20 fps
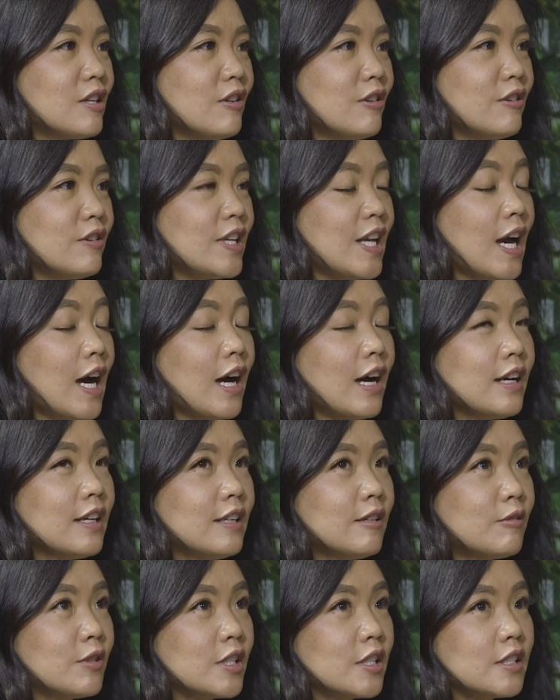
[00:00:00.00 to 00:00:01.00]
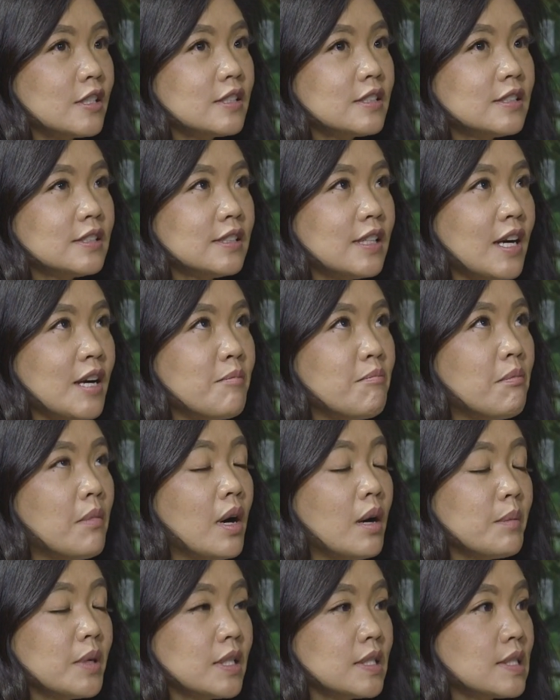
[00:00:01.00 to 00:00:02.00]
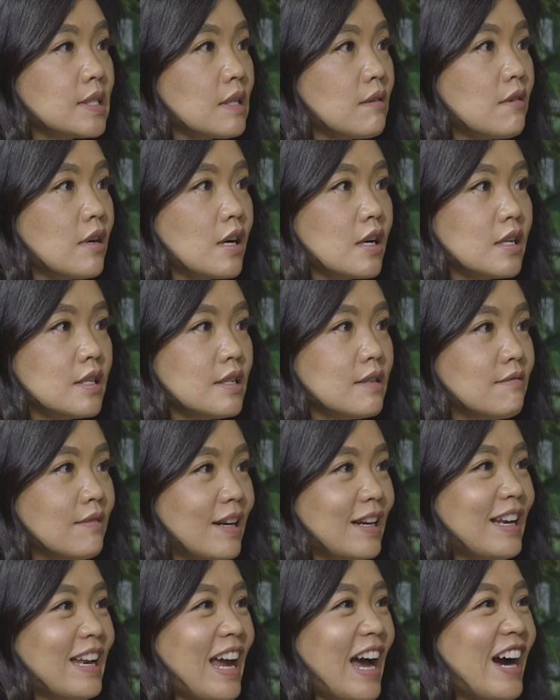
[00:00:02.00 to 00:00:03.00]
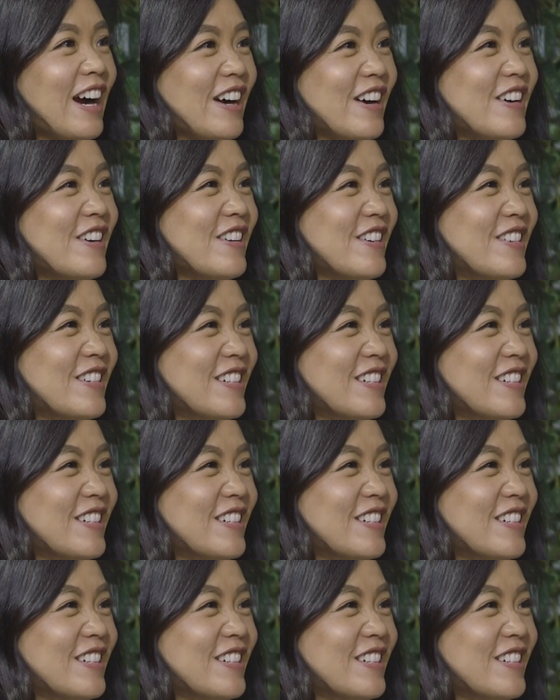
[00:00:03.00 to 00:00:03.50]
And so, yeah, I'm momming so hard right now.